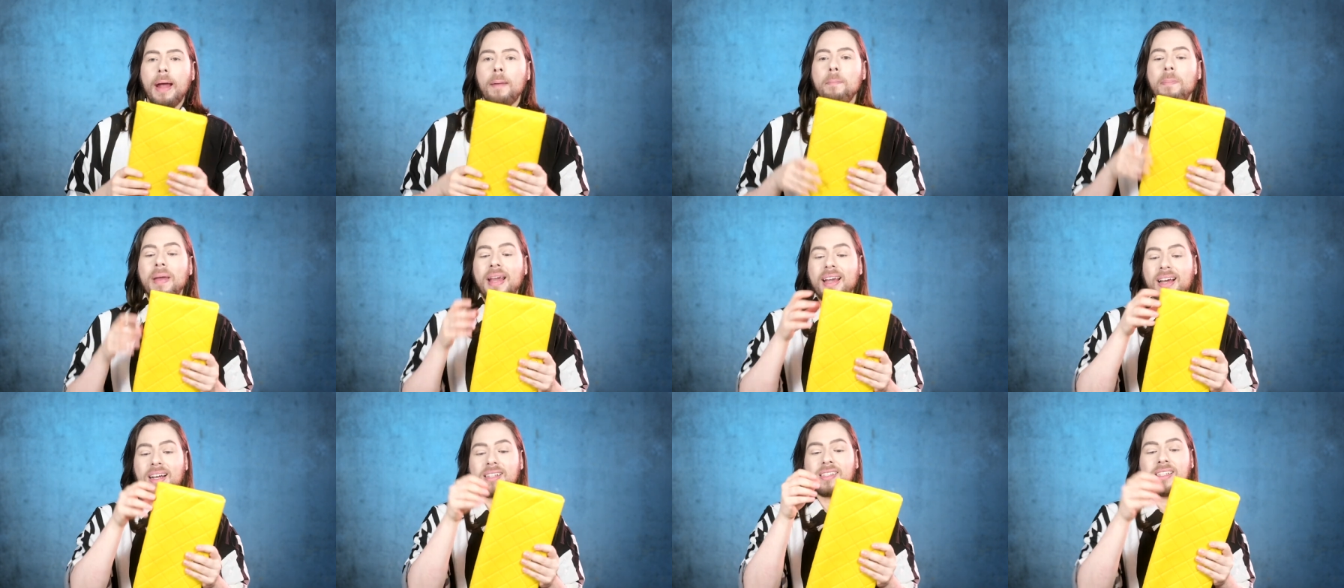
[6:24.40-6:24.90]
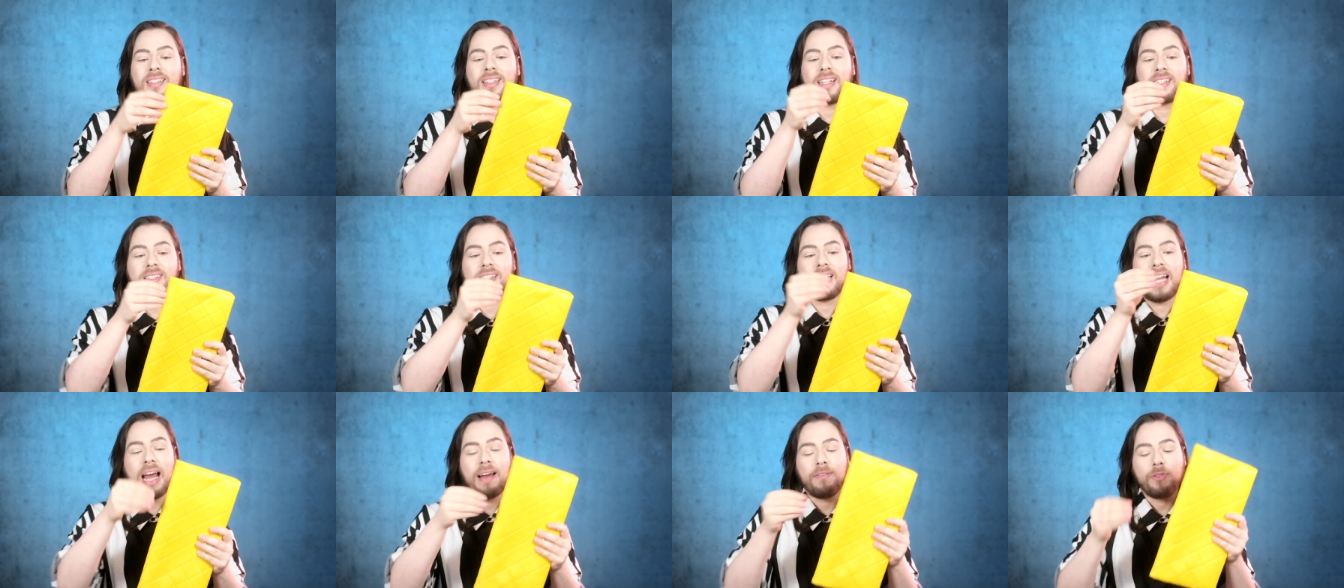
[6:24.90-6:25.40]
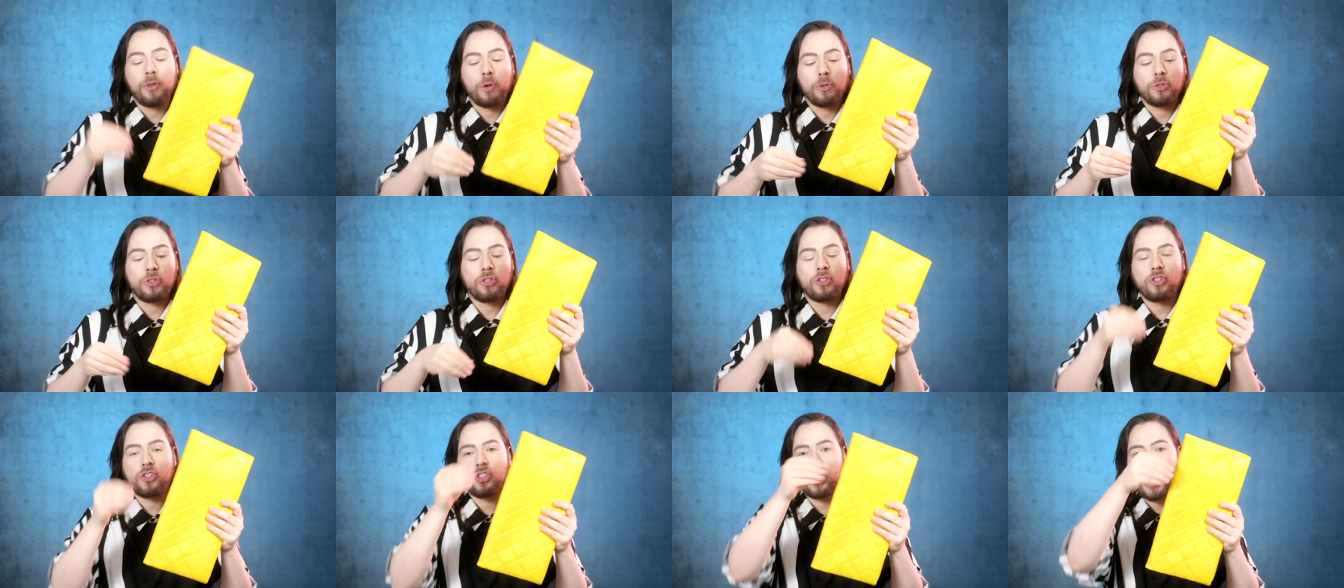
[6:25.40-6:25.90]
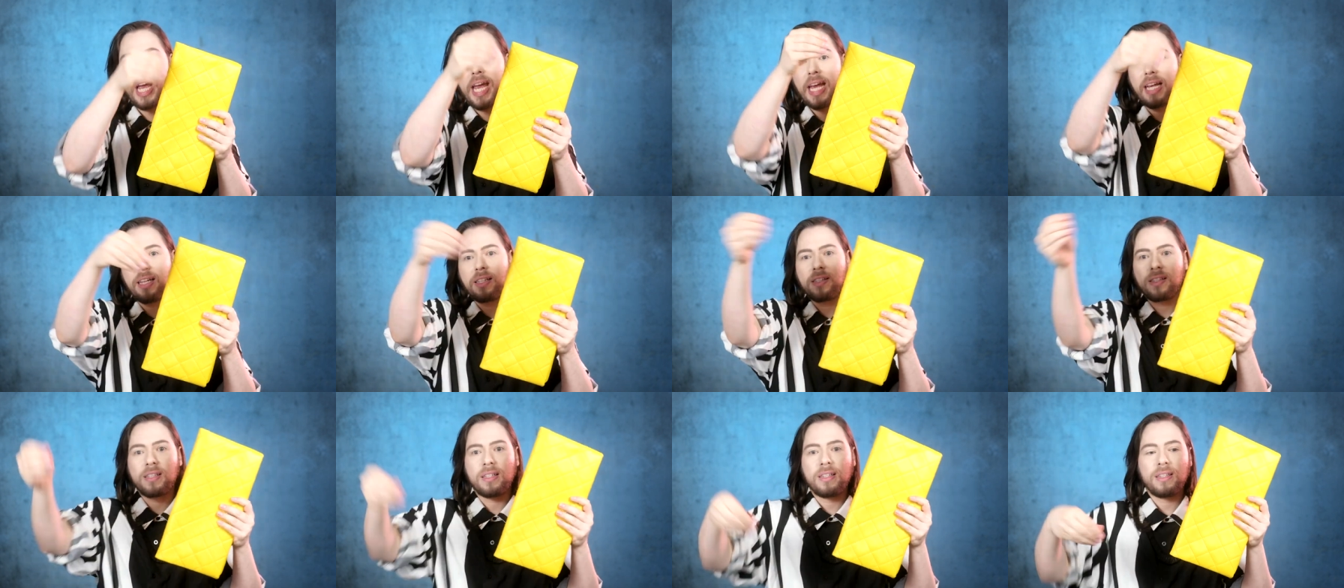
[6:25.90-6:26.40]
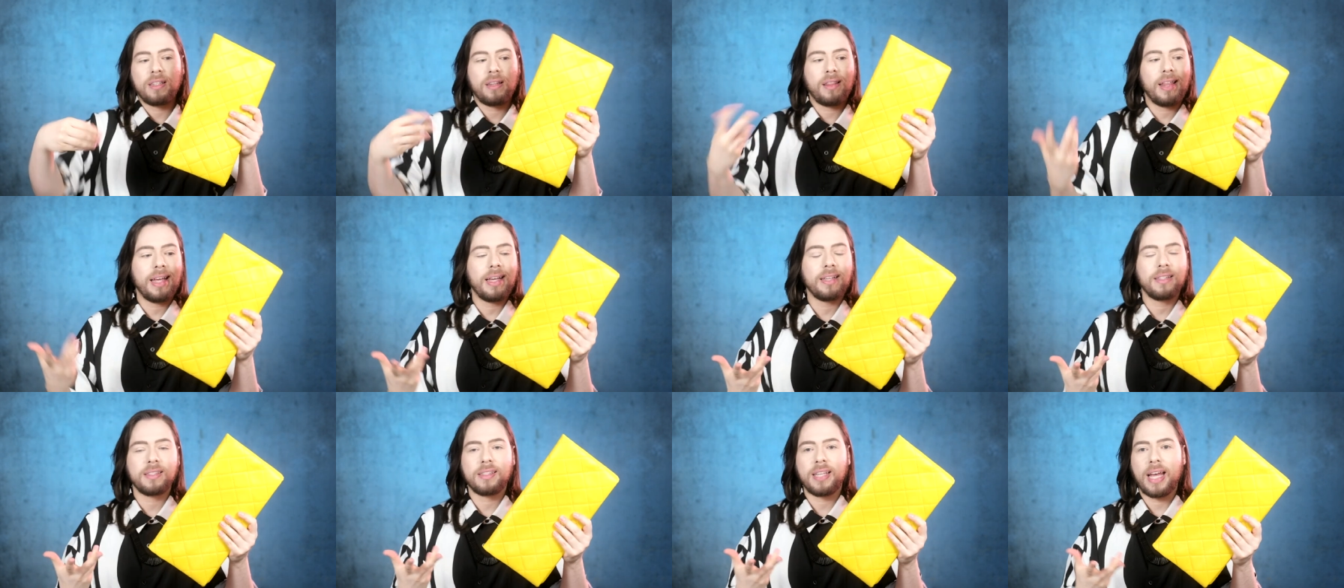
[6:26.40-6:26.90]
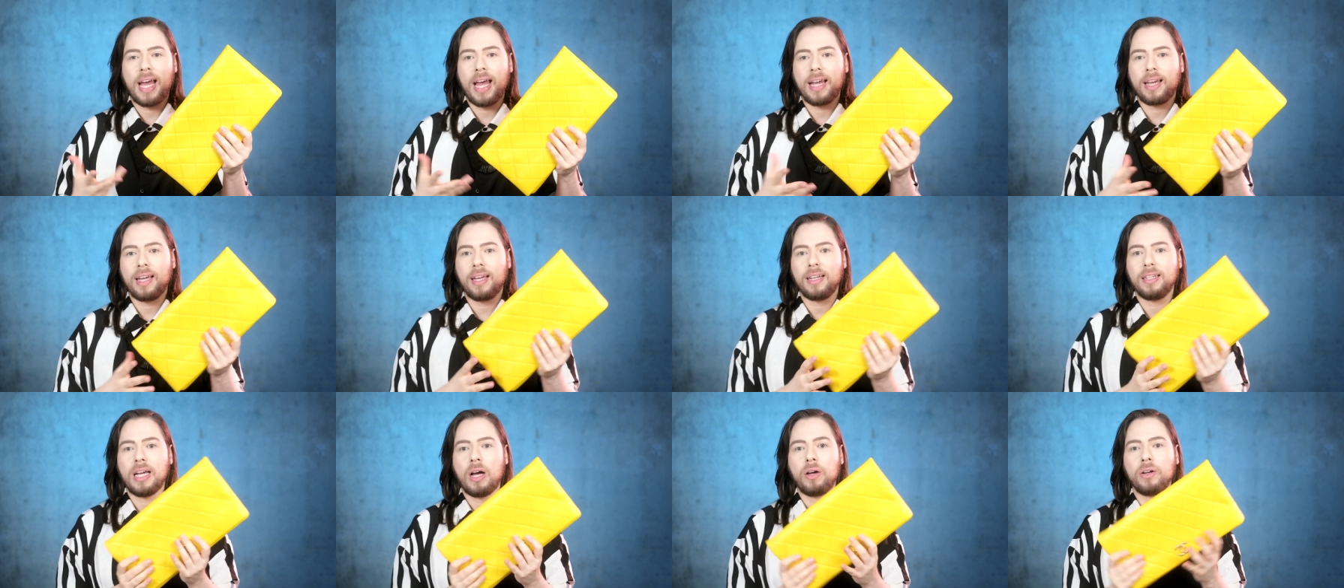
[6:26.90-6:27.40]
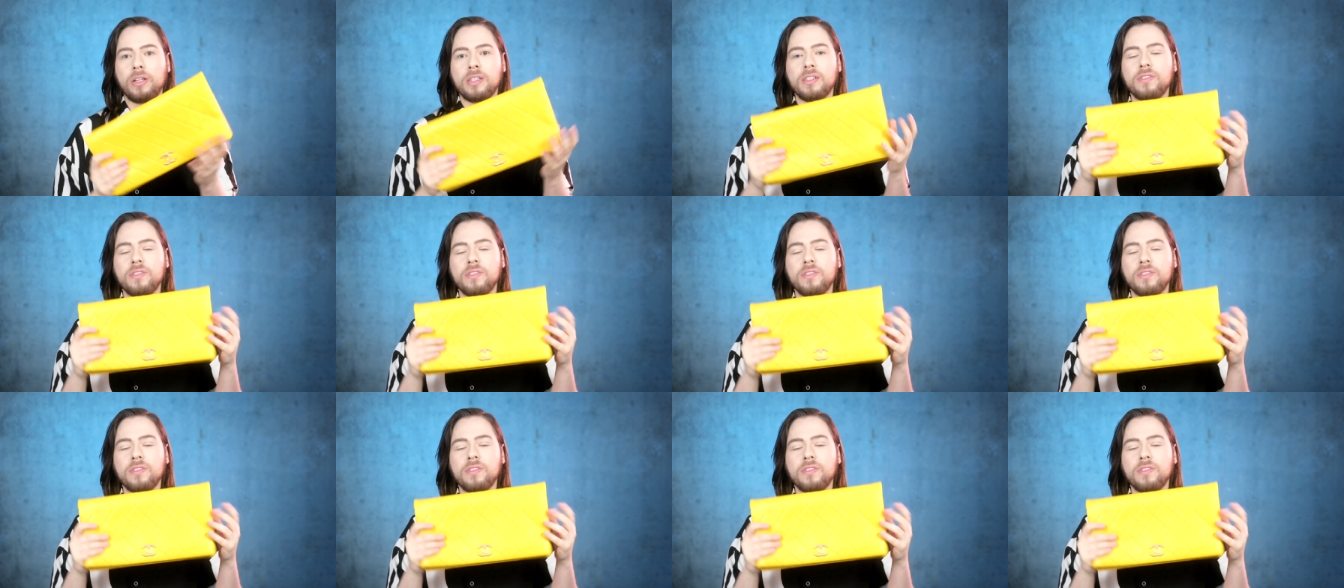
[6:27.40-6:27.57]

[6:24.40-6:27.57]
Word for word: because it doesn't have those chains and things hanging down.